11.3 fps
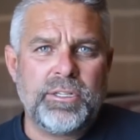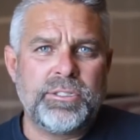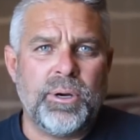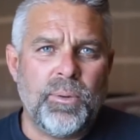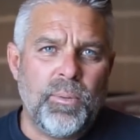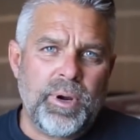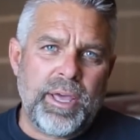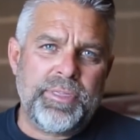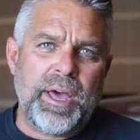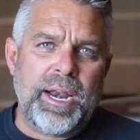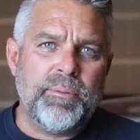So what I
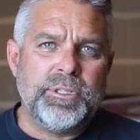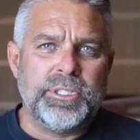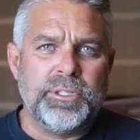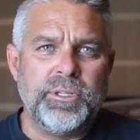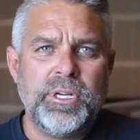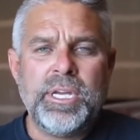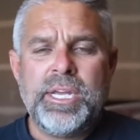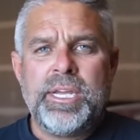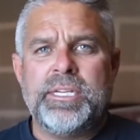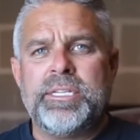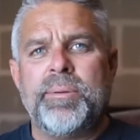thought I would do
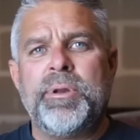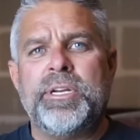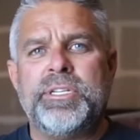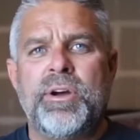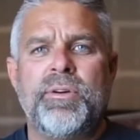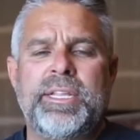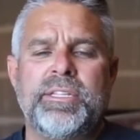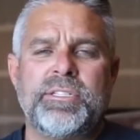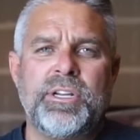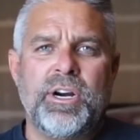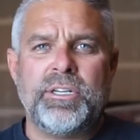is I'm gonna donate
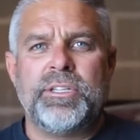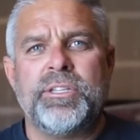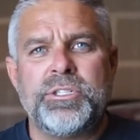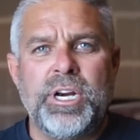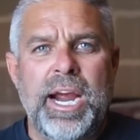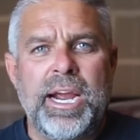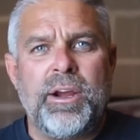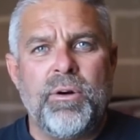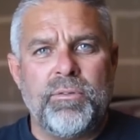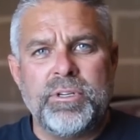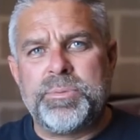this car to the track
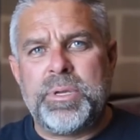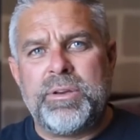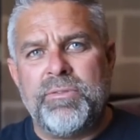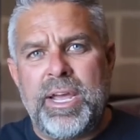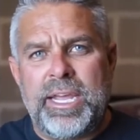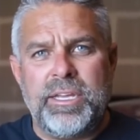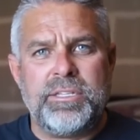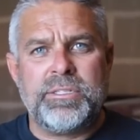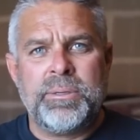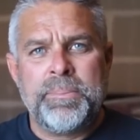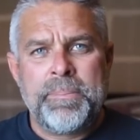over at Speed
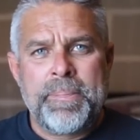Vegas.